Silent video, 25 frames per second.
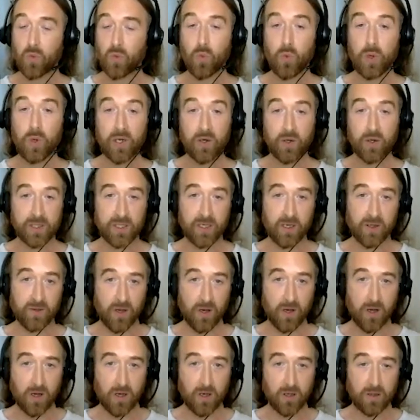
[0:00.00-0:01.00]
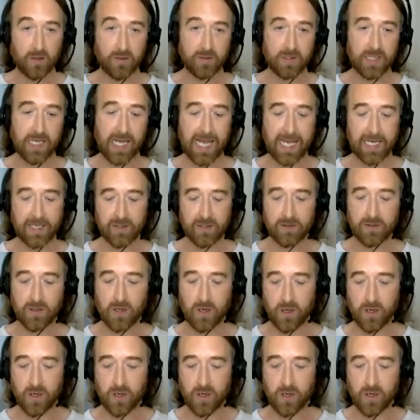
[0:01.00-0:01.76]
We, on the other hand,